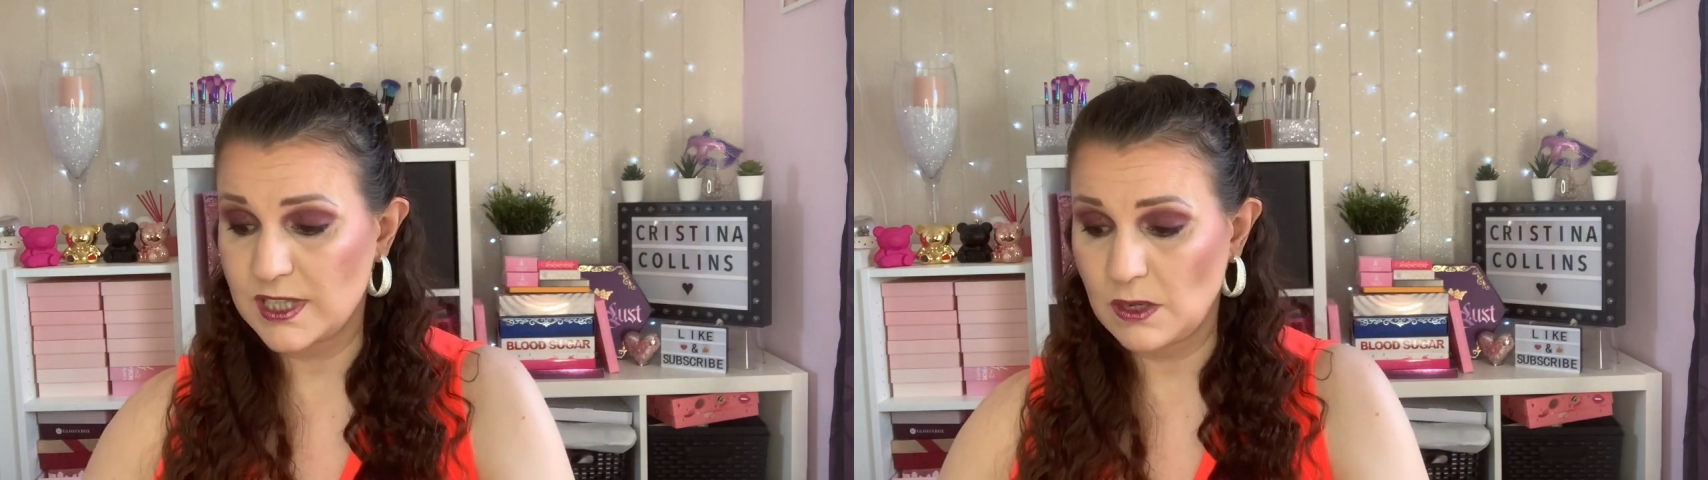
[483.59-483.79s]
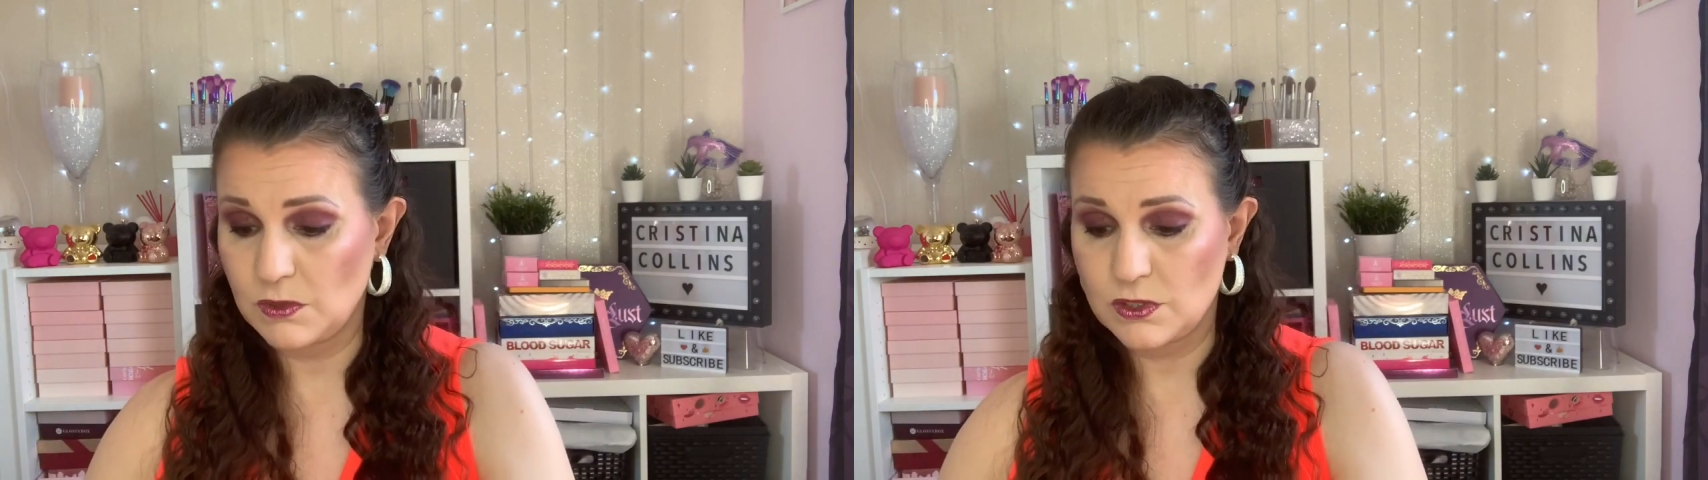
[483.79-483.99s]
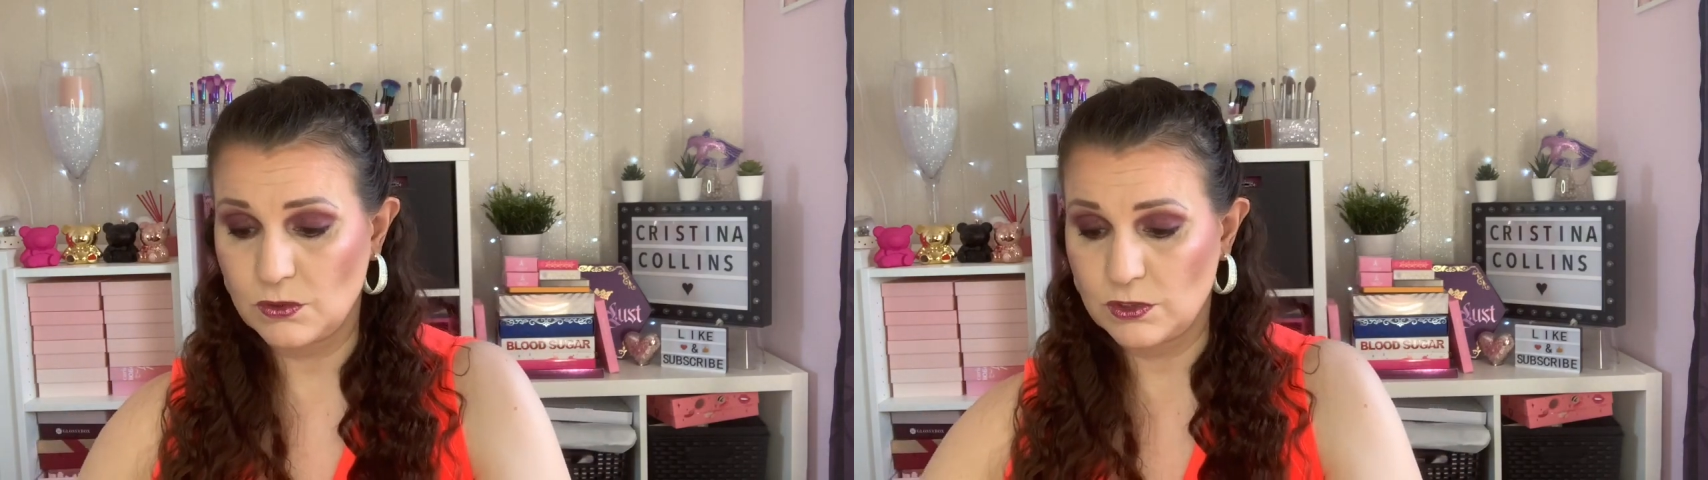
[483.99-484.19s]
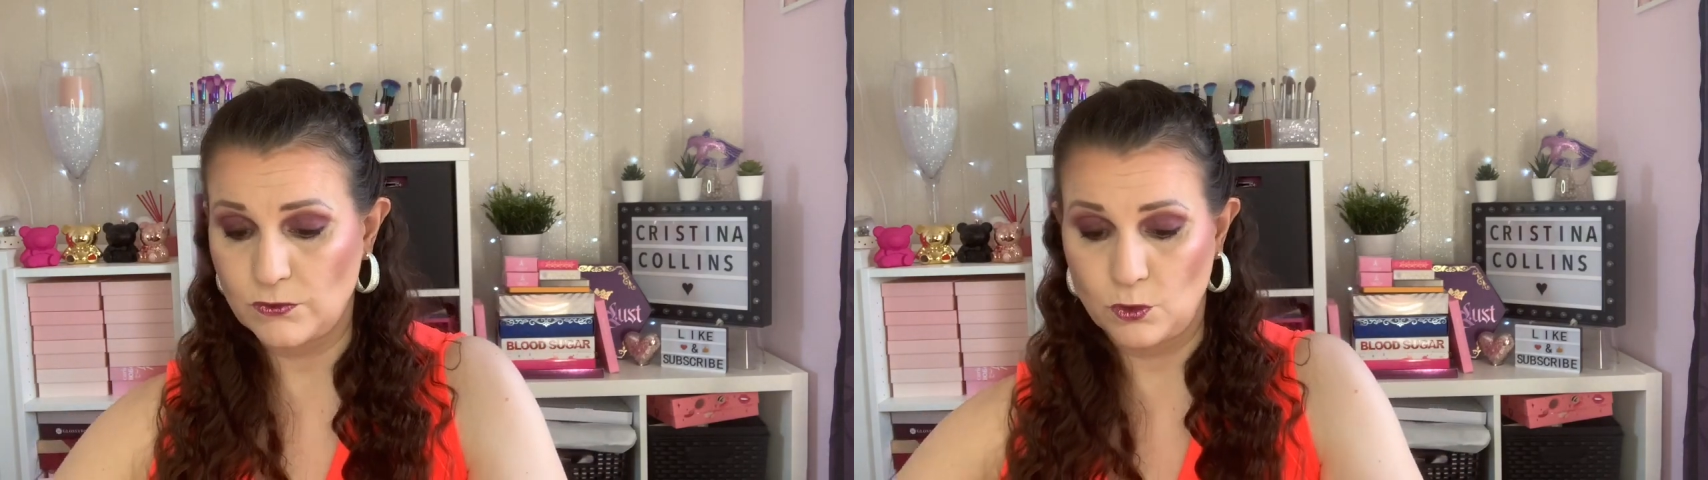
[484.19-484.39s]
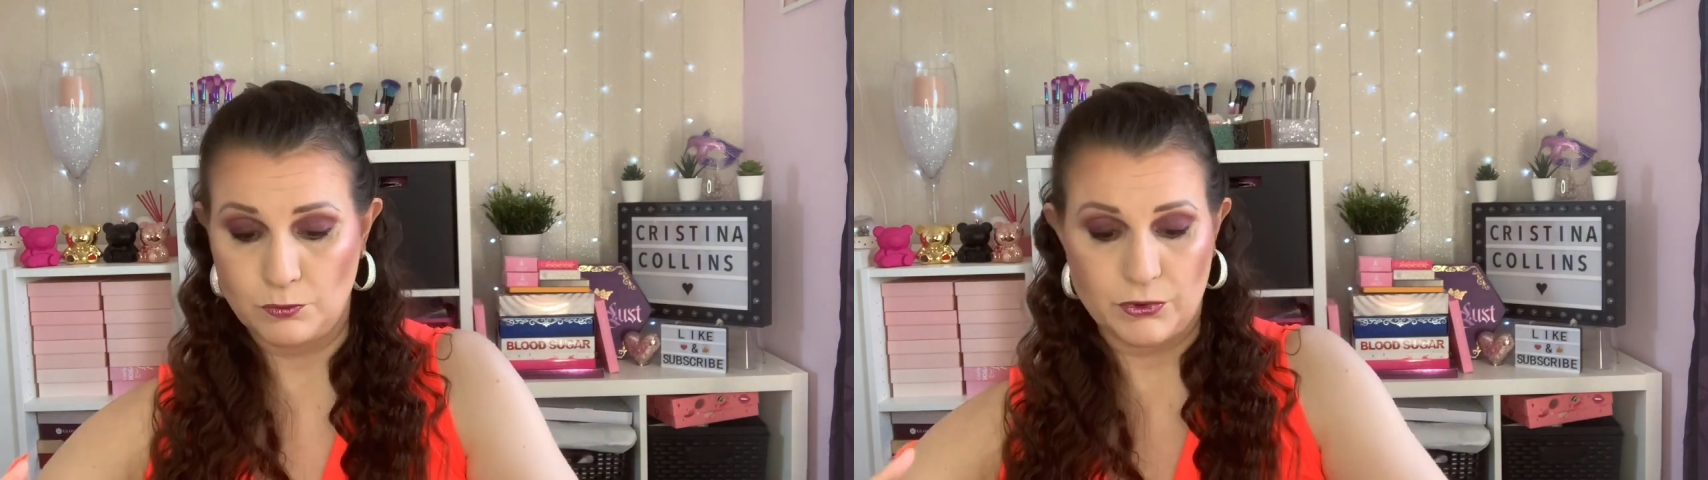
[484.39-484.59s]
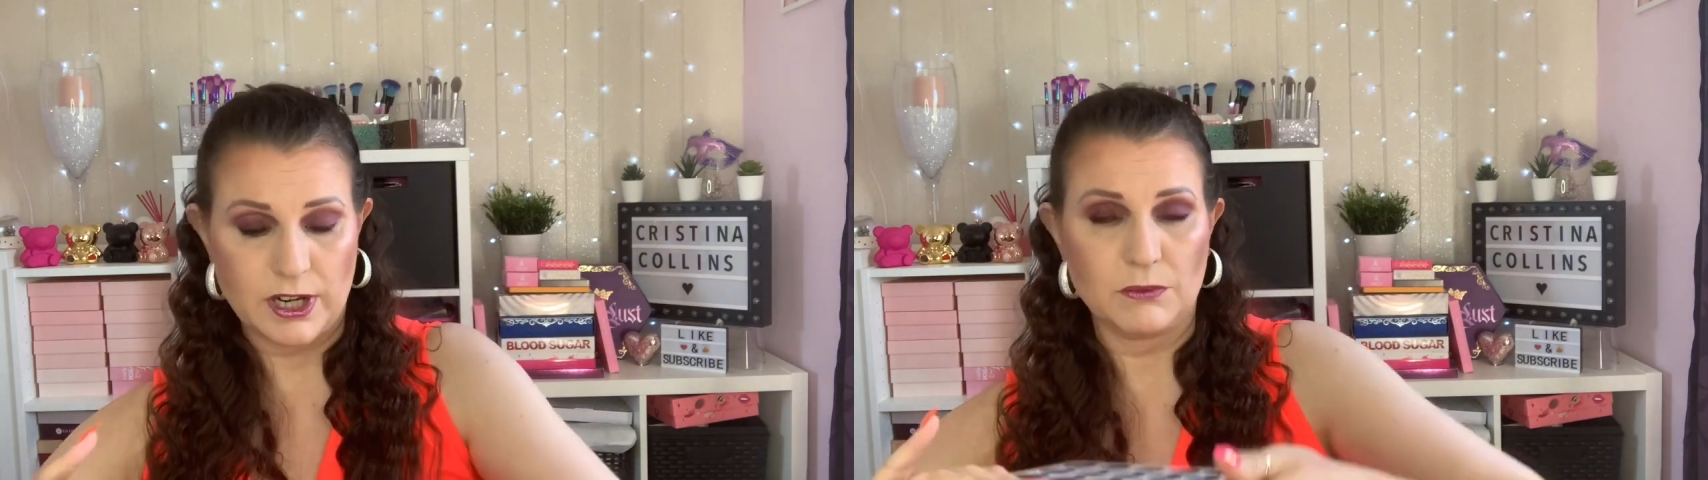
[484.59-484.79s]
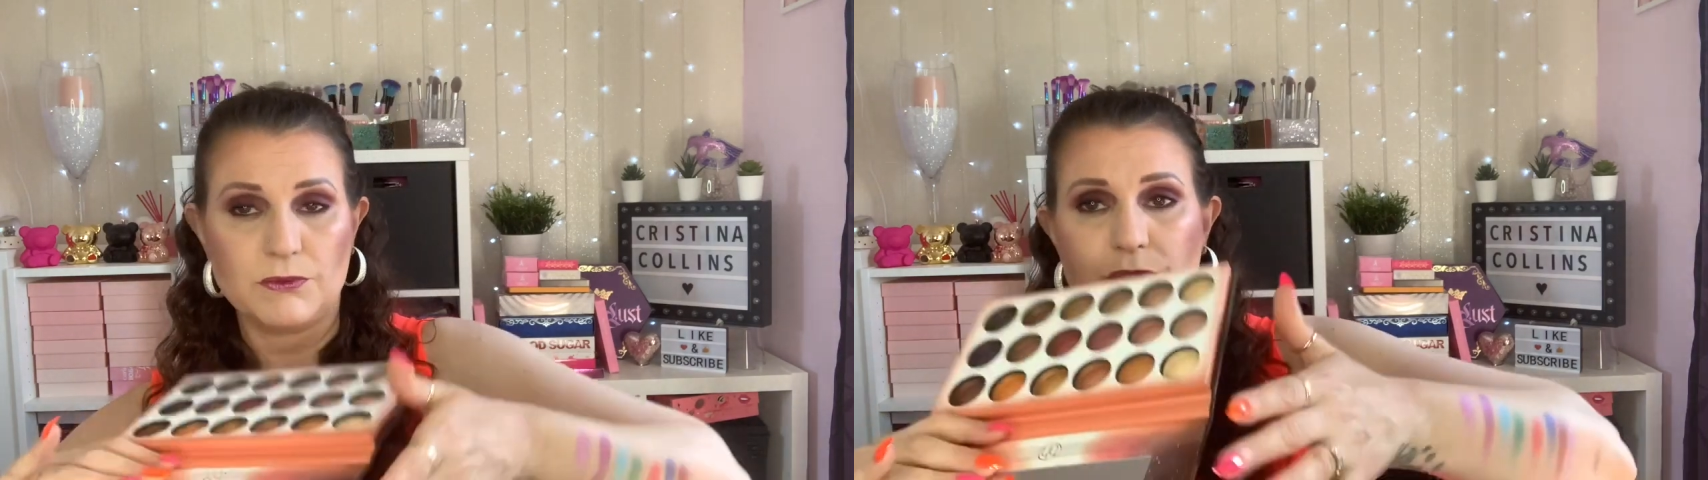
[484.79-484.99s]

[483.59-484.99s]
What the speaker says: they were sort of all browns